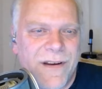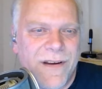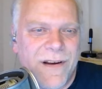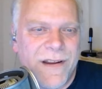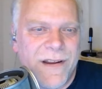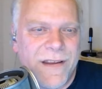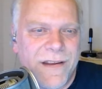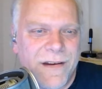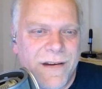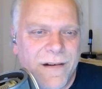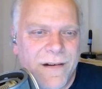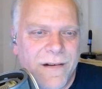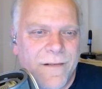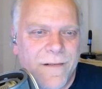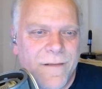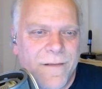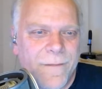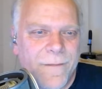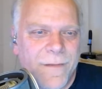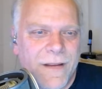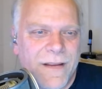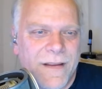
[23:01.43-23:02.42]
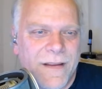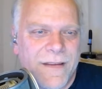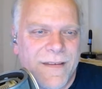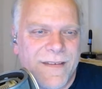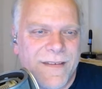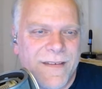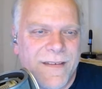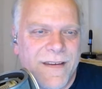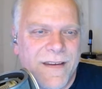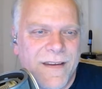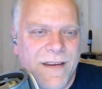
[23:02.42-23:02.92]
we start here,
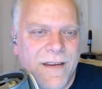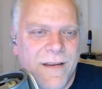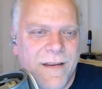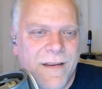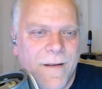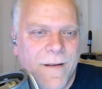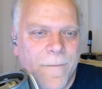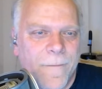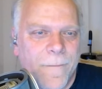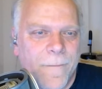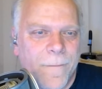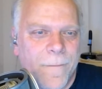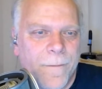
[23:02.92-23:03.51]
let's see.